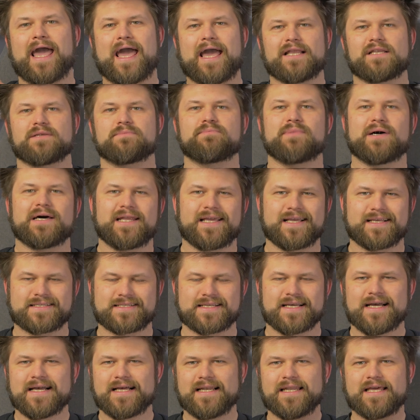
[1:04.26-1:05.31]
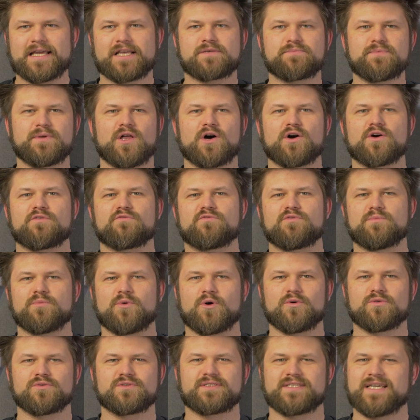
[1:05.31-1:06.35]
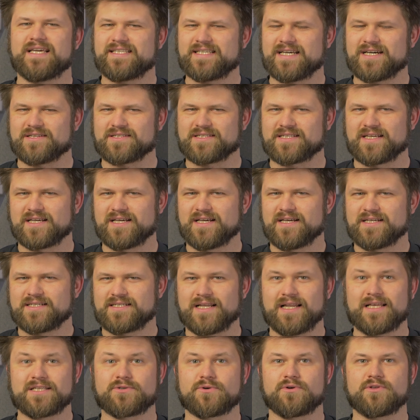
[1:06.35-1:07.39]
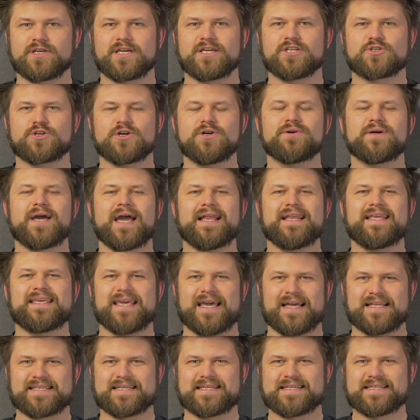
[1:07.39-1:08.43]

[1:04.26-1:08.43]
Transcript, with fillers: and Bunnings. Links below for more details. So let's roll the intro and get